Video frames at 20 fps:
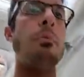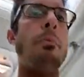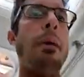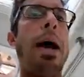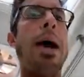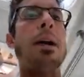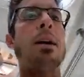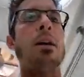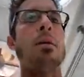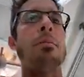
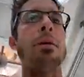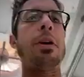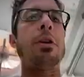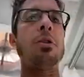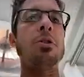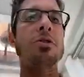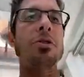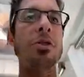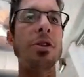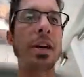backup
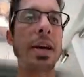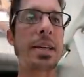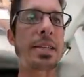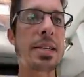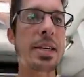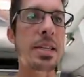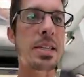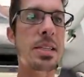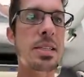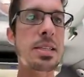here so you guys
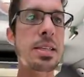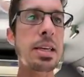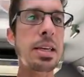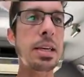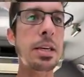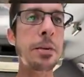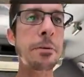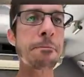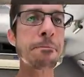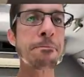can
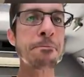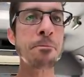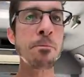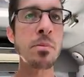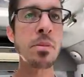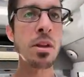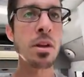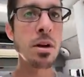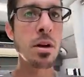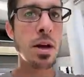see
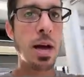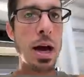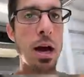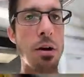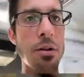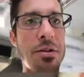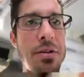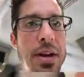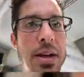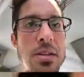
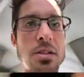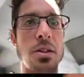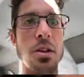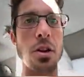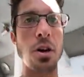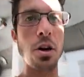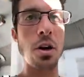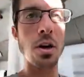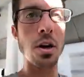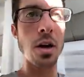how things
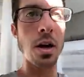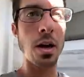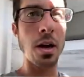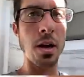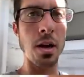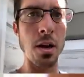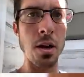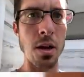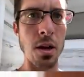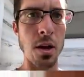
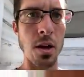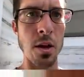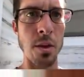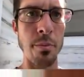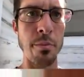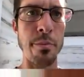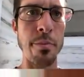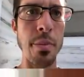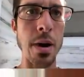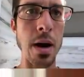look.
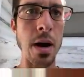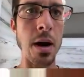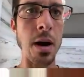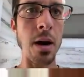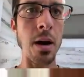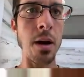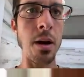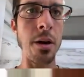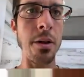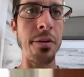
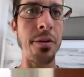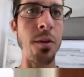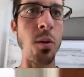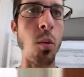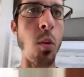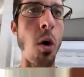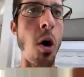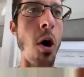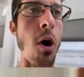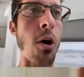The
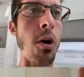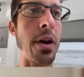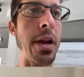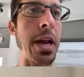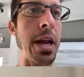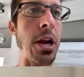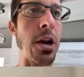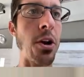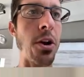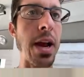wall
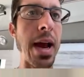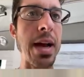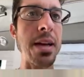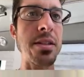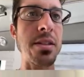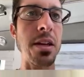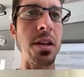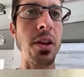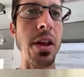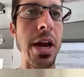here
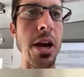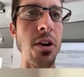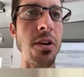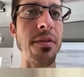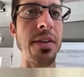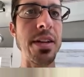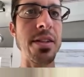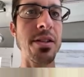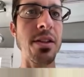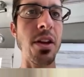has a layer
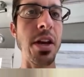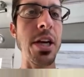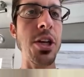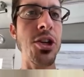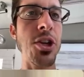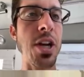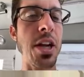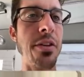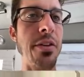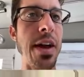of
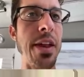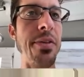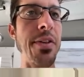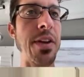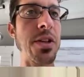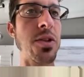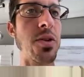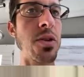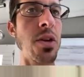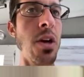insulation, and then
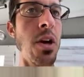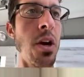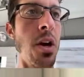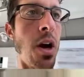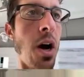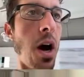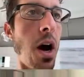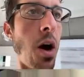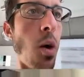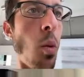this
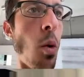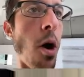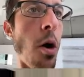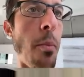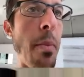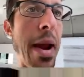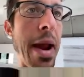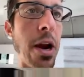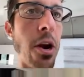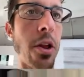wall
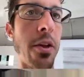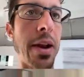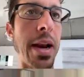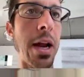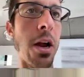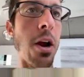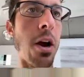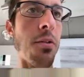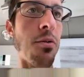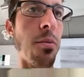panel that
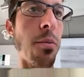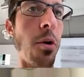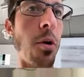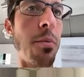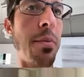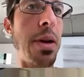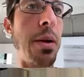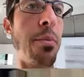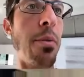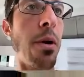I got from
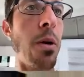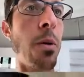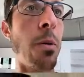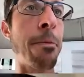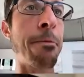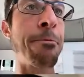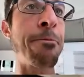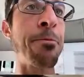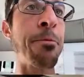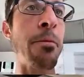Home
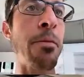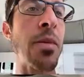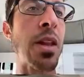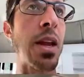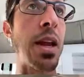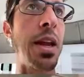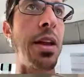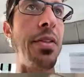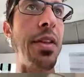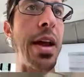Depot.
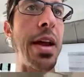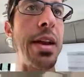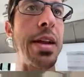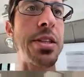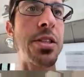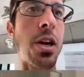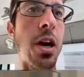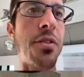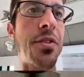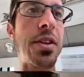And then
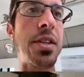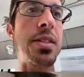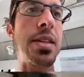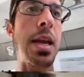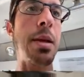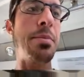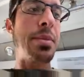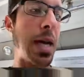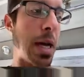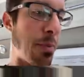it's got the
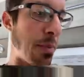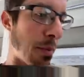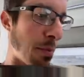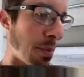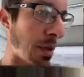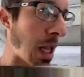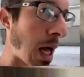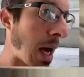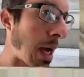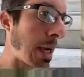same type of
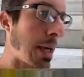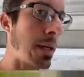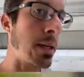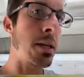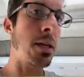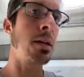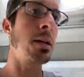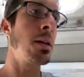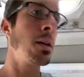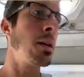blind